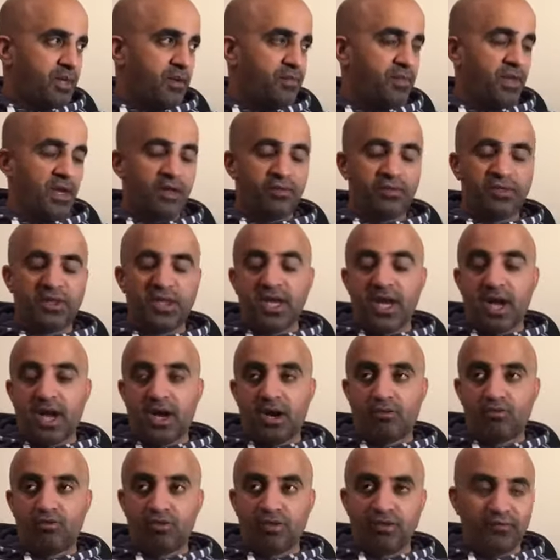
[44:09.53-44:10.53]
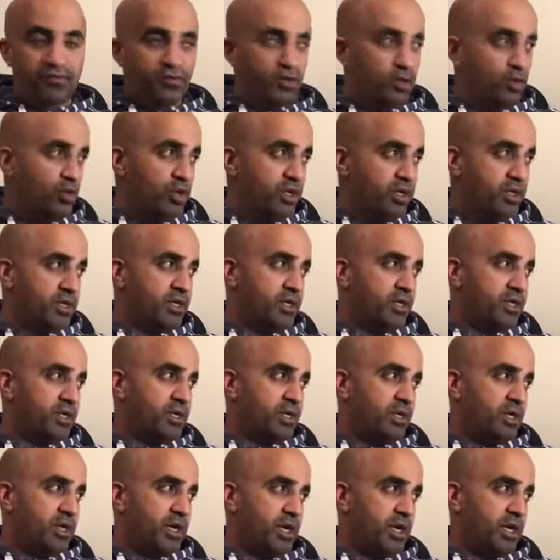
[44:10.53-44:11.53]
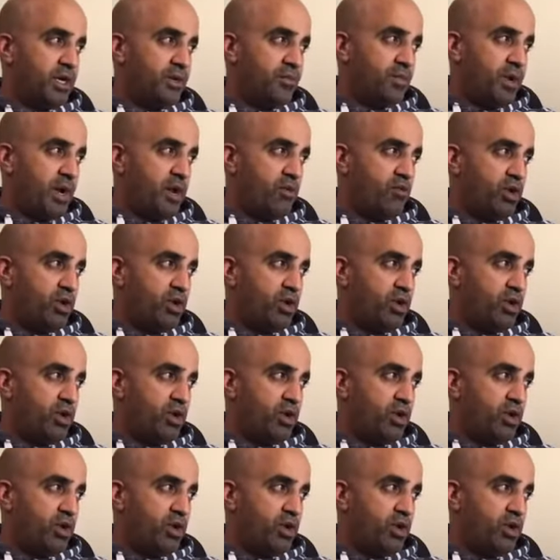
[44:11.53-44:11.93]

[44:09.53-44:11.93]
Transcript: that they are reviewing a